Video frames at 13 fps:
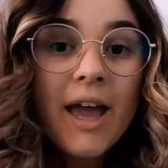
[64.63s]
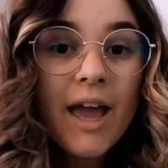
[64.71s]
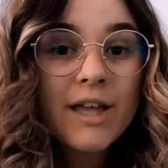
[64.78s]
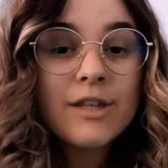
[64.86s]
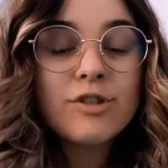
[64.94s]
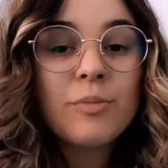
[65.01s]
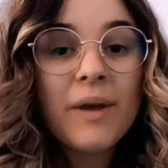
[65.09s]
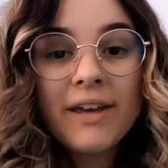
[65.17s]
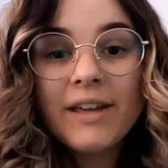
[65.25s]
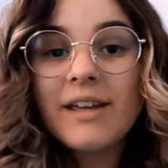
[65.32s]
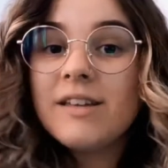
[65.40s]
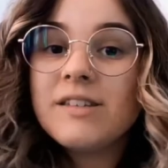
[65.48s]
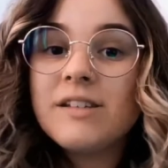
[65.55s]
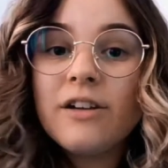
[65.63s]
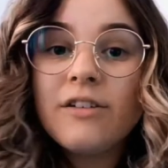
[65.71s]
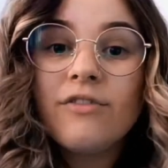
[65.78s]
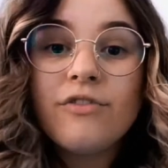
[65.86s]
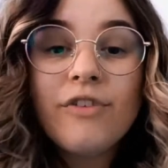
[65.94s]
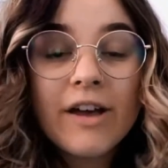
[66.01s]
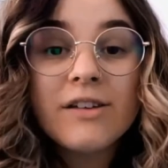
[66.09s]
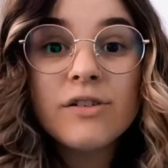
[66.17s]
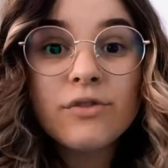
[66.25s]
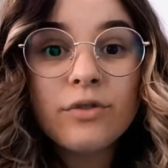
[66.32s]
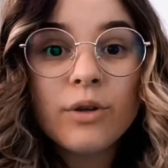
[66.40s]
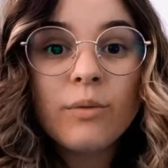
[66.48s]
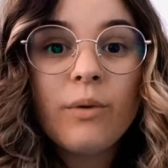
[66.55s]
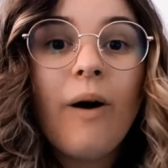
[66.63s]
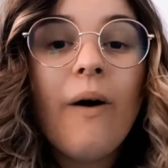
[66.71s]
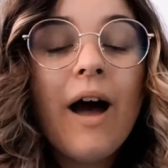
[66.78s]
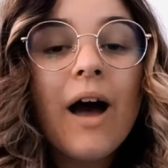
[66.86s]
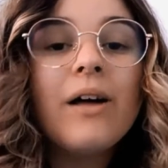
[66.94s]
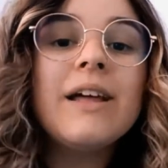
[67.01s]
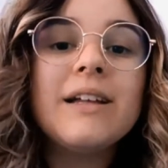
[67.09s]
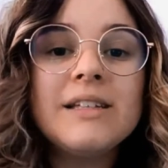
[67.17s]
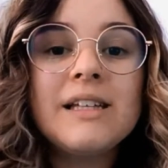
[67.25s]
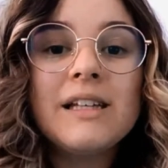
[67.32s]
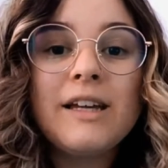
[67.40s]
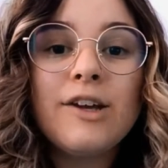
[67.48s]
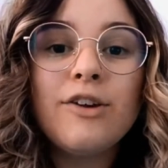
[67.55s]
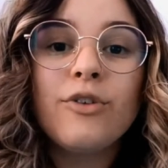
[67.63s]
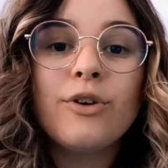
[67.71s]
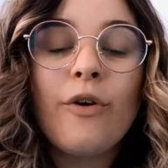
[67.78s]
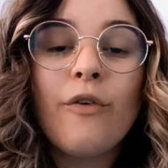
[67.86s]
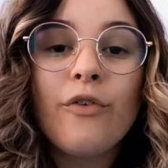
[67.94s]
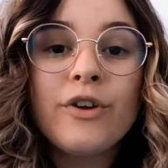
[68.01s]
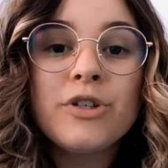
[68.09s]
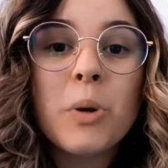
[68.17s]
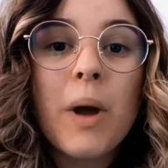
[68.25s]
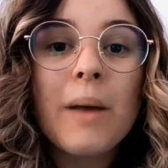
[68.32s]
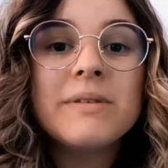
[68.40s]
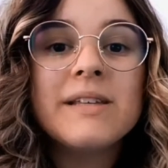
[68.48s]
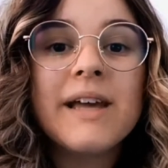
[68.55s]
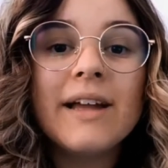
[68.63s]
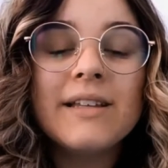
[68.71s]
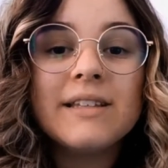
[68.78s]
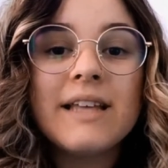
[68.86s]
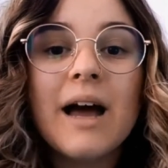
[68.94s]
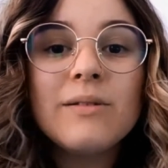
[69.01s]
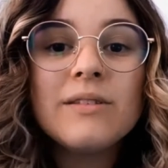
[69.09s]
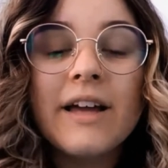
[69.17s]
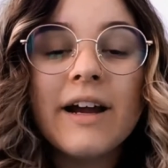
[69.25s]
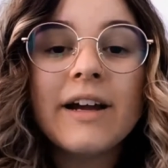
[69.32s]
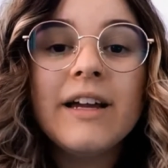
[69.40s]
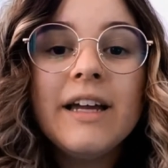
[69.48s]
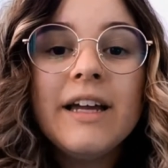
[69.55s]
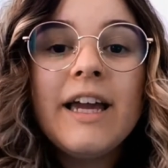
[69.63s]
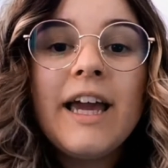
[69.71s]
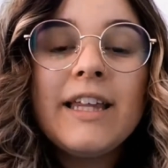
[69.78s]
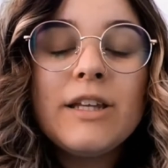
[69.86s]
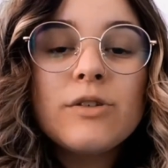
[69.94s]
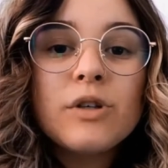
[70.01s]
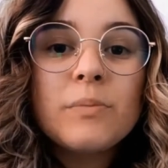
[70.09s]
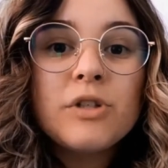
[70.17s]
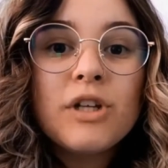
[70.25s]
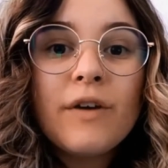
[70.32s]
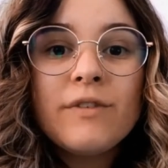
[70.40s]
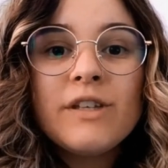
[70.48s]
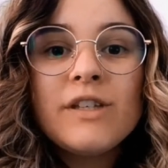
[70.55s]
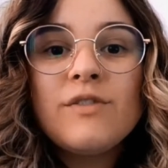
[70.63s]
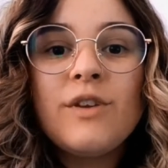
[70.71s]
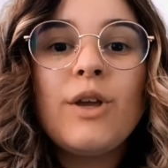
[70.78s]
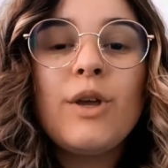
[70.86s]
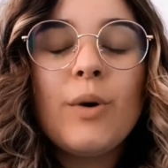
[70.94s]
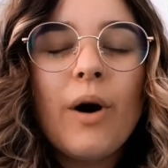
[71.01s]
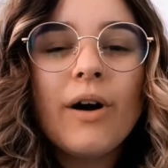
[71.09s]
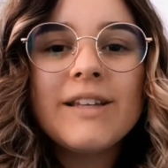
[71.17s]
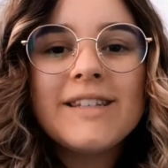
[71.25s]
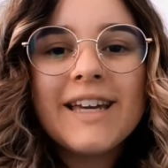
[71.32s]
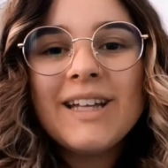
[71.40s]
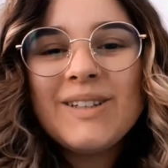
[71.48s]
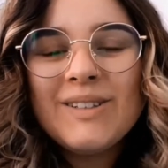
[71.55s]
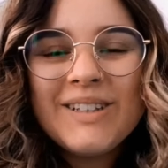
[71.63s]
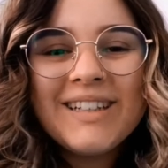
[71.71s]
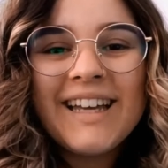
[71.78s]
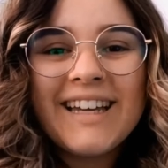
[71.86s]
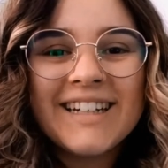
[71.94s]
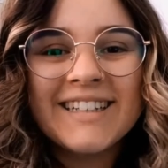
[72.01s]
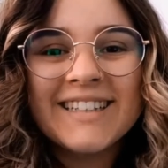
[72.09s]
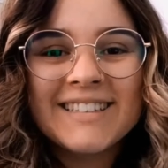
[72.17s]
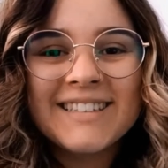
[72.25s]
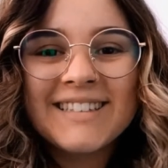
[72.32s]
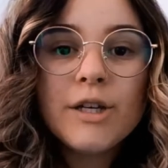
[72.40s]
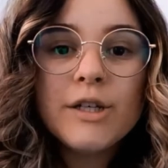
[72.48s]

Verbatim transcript: And to make it easier and faster for you all, I'll add the link for the official website down there in the description of this video, you all can take a look later.